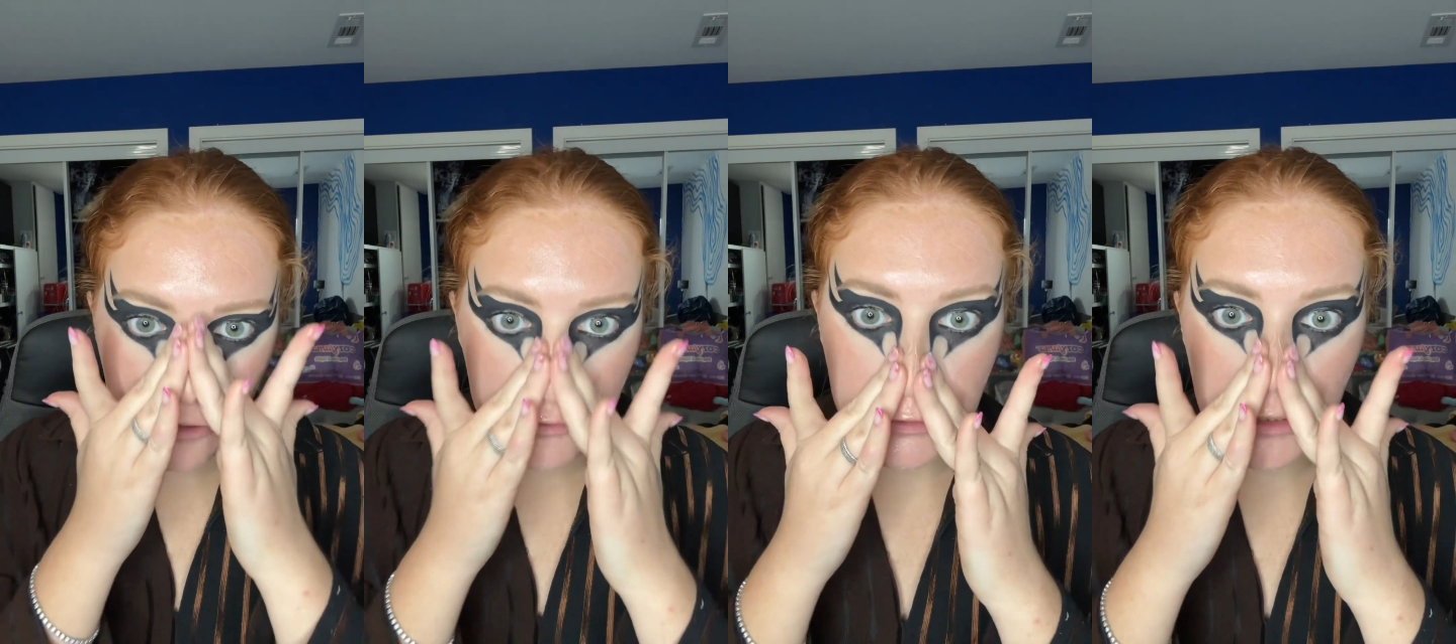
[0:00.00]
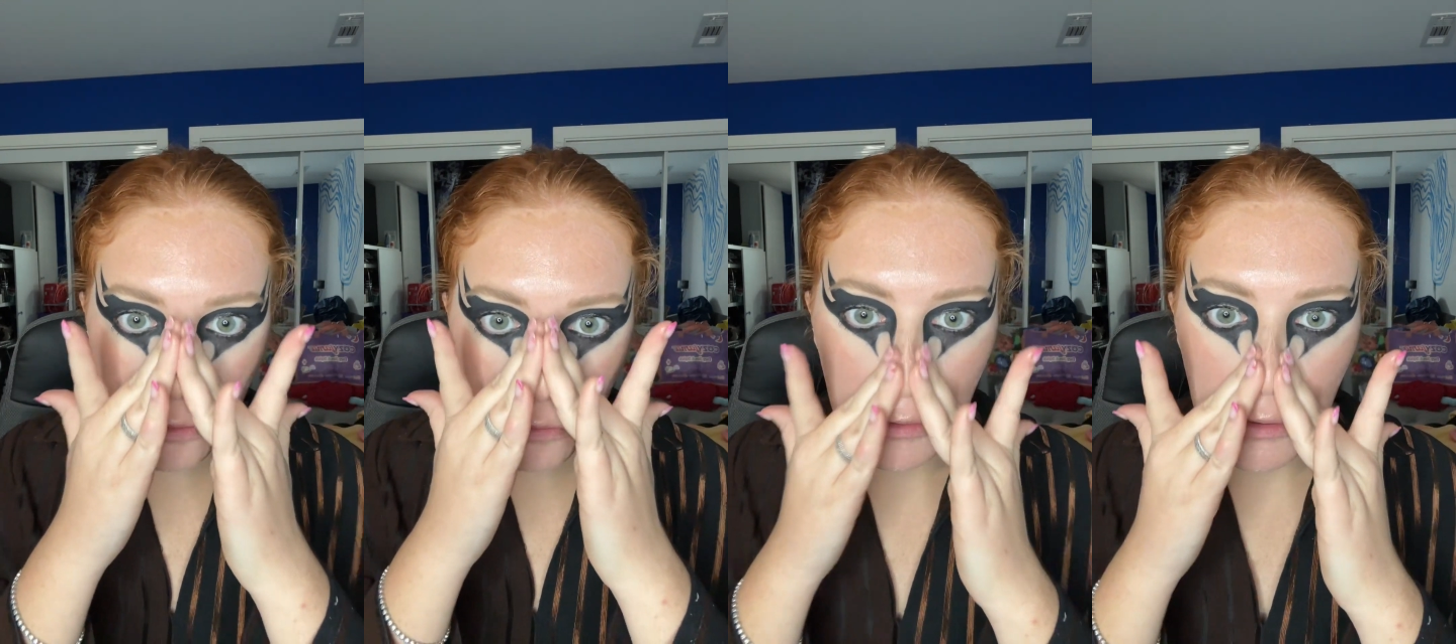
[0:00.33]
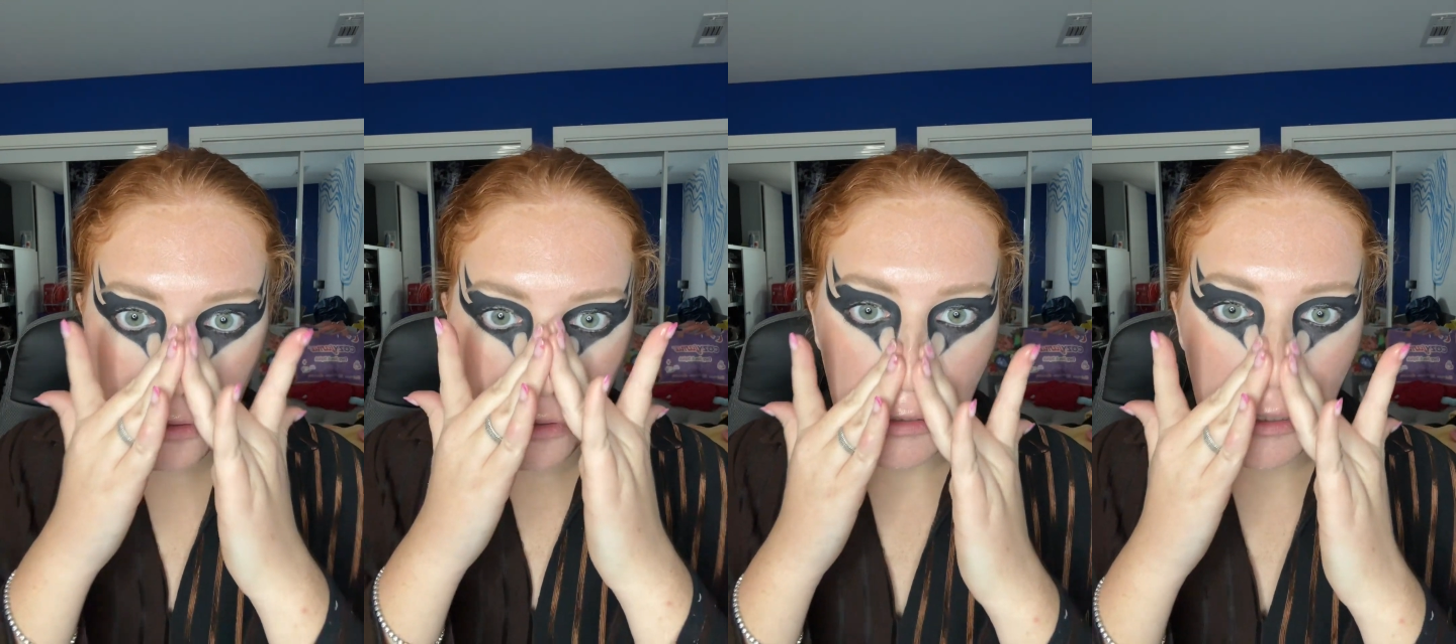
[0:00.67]
So
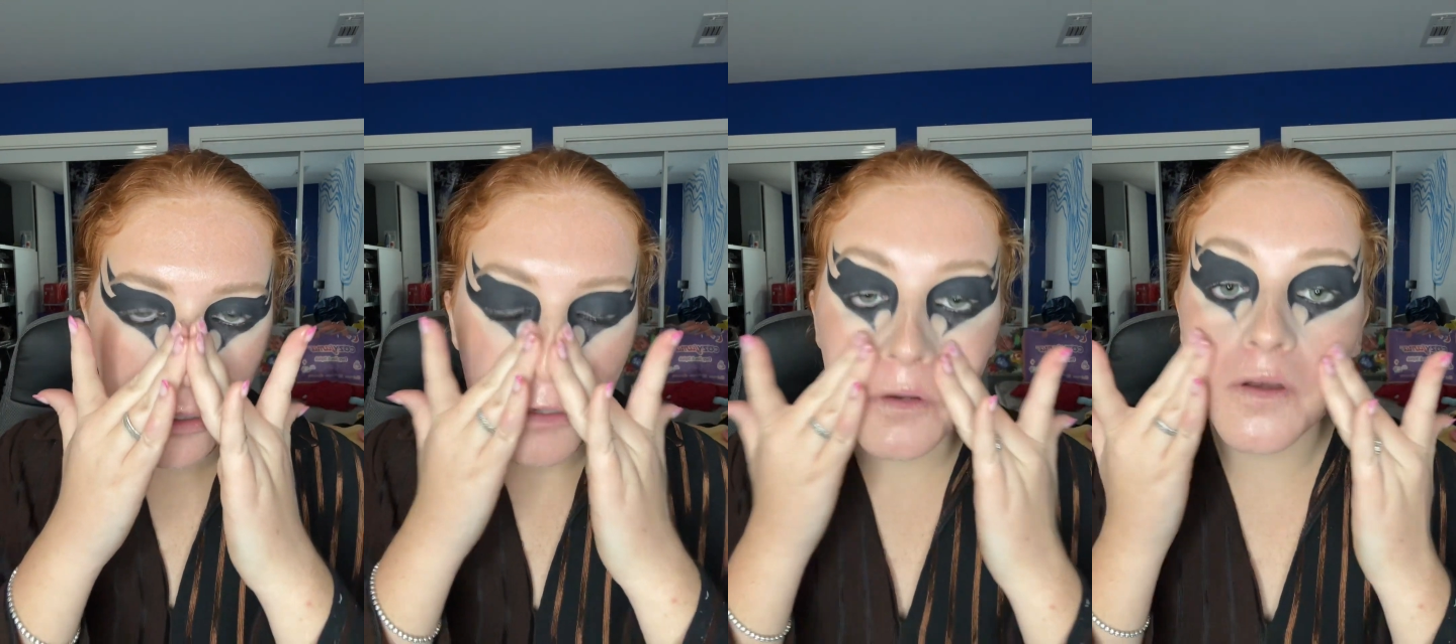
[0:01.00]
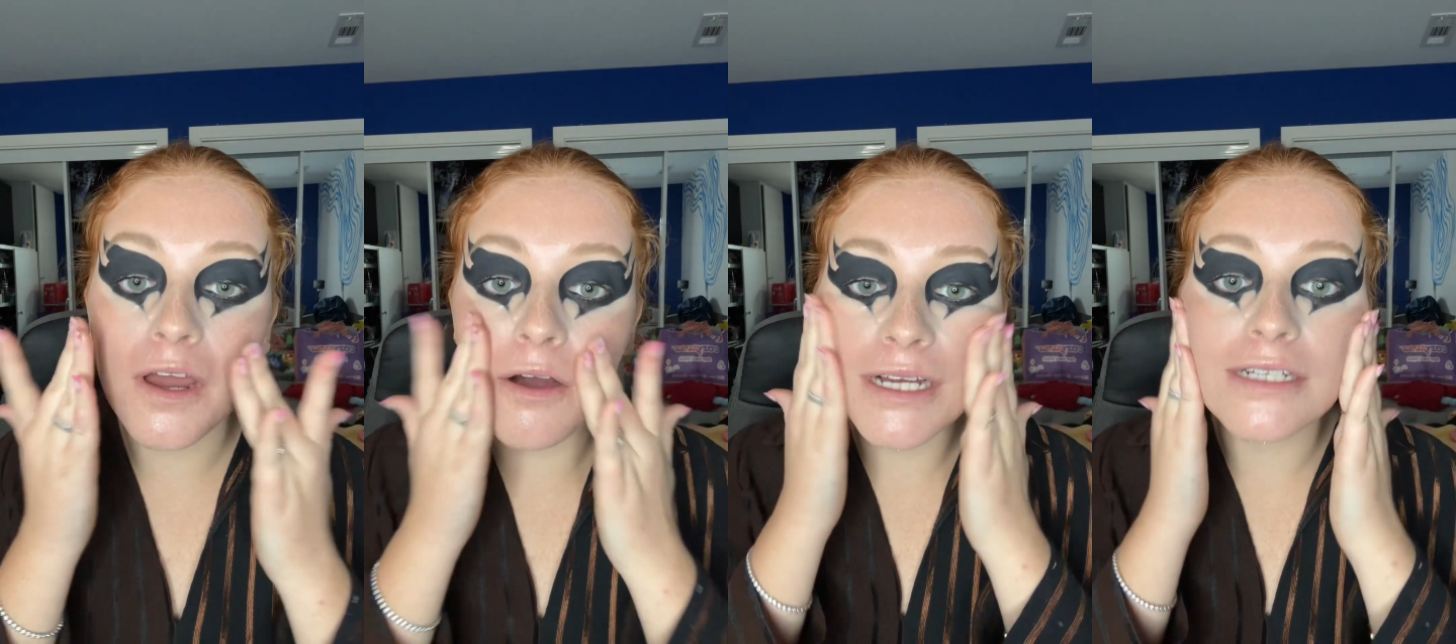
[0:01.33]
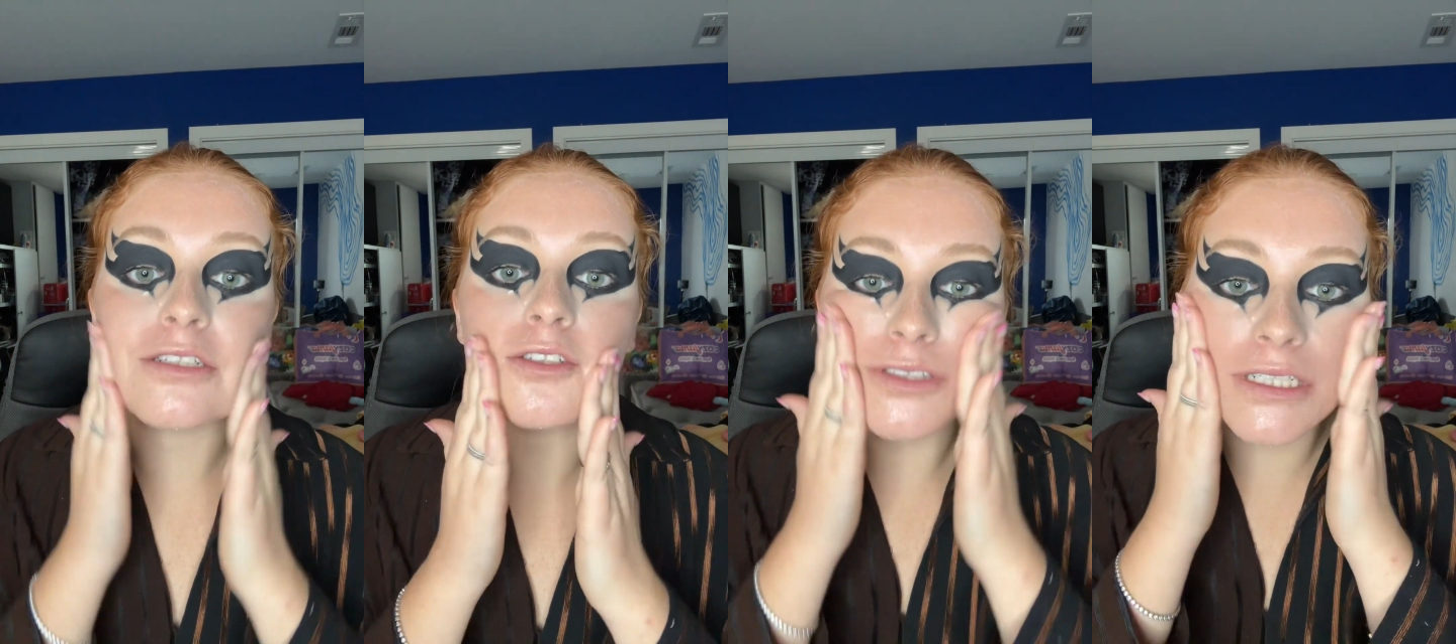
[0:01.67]
now I could
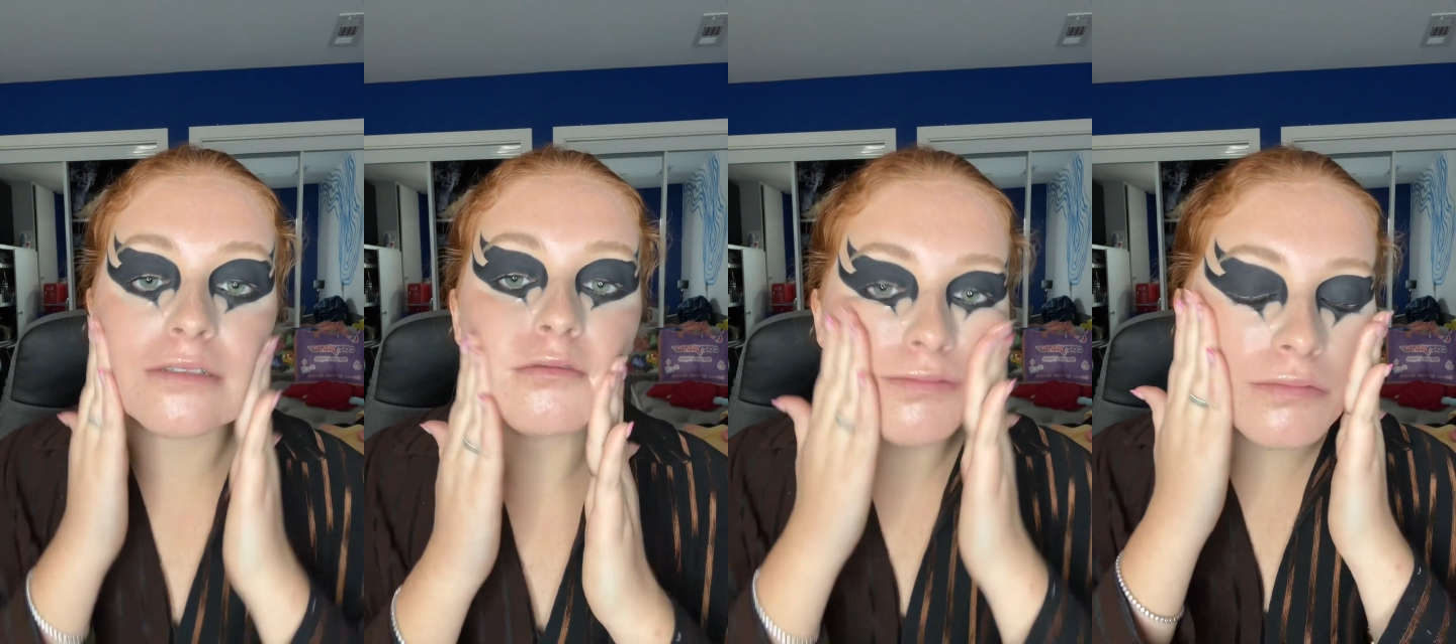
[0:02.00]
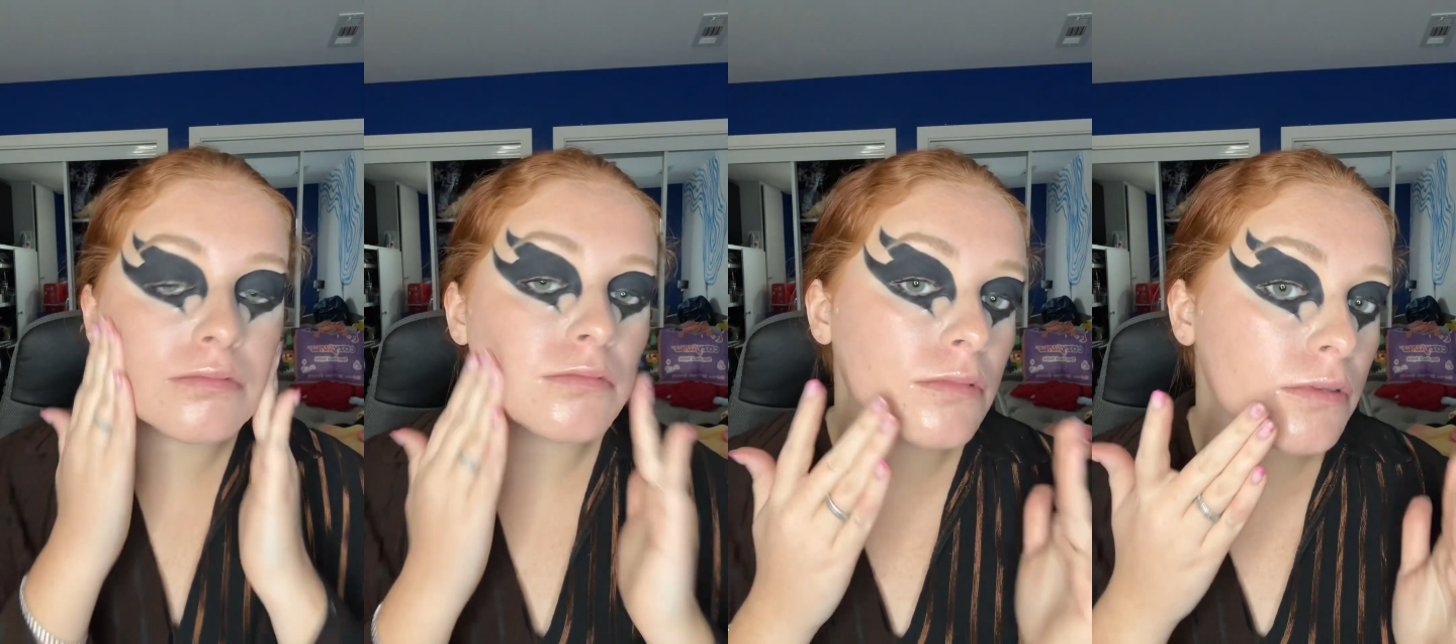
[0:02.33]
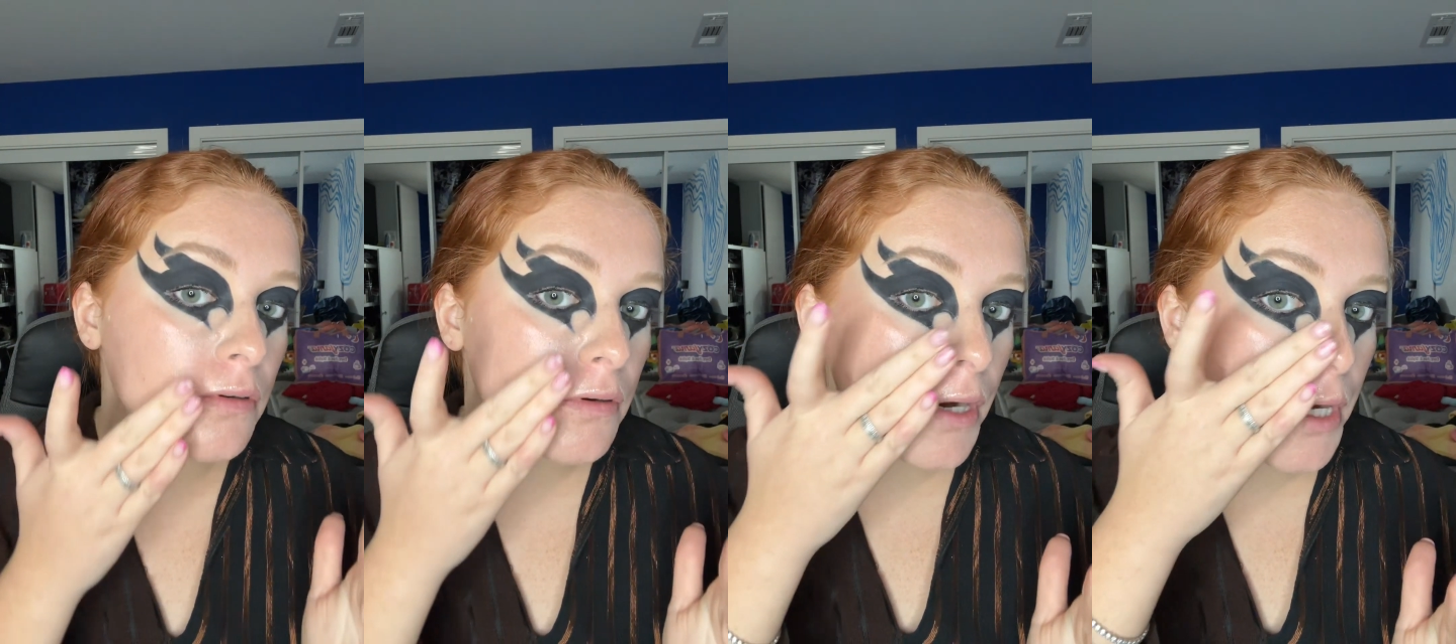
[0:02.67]
use it.
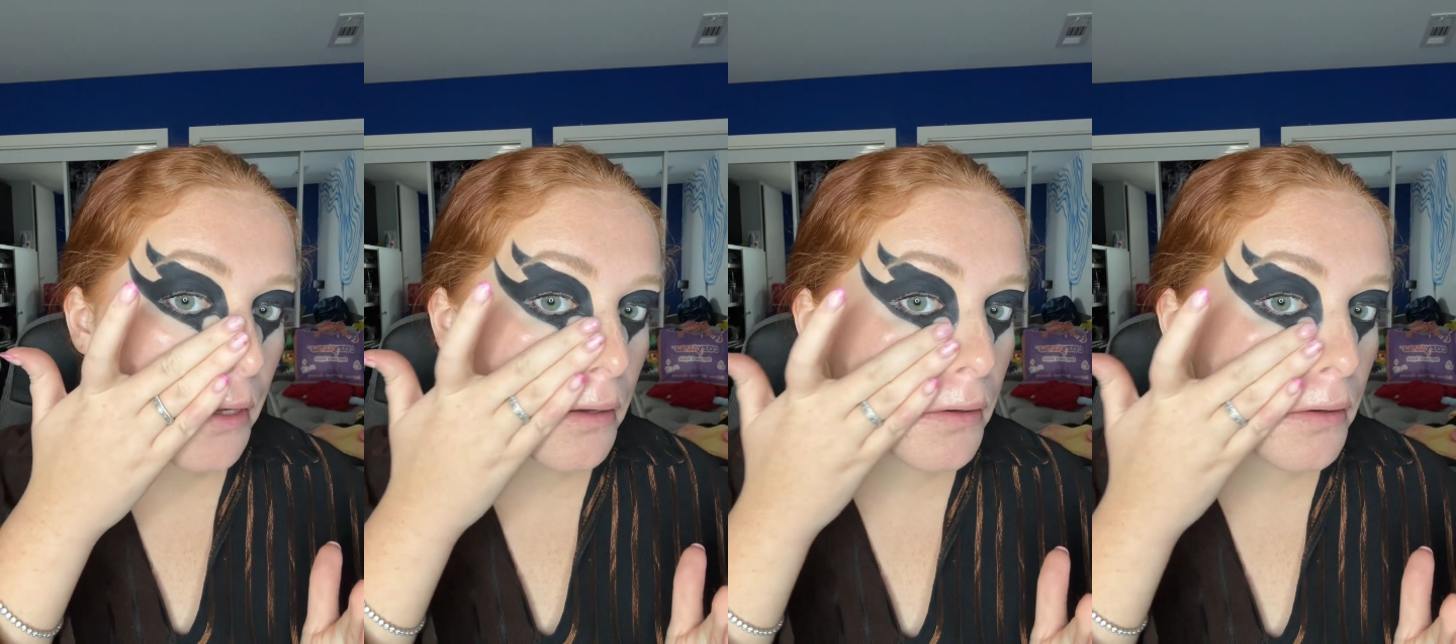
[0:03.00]
Ready?